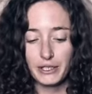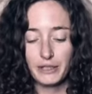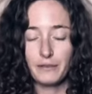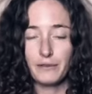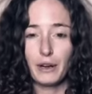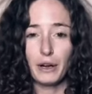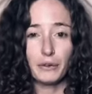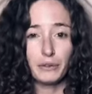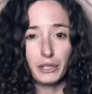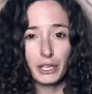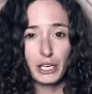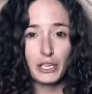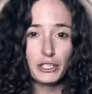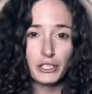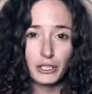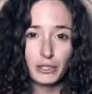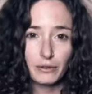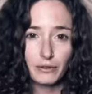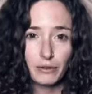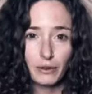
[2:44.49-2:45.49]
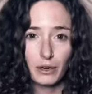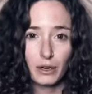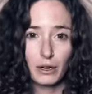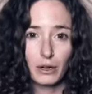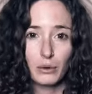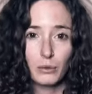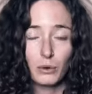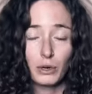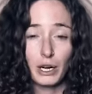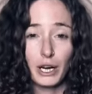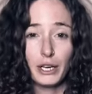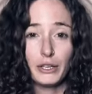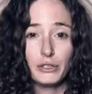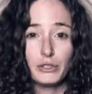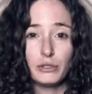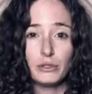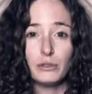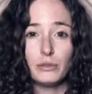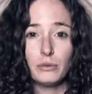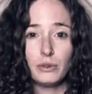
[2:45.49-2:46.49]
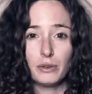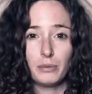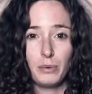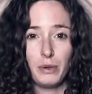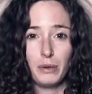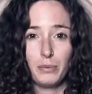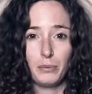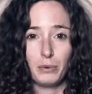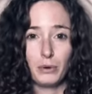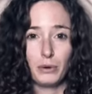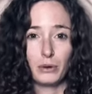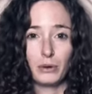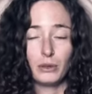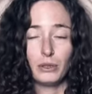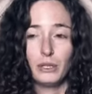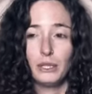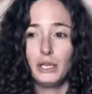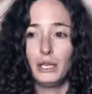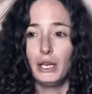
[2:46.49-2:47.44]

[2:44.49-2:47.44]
the foundation for what I do with people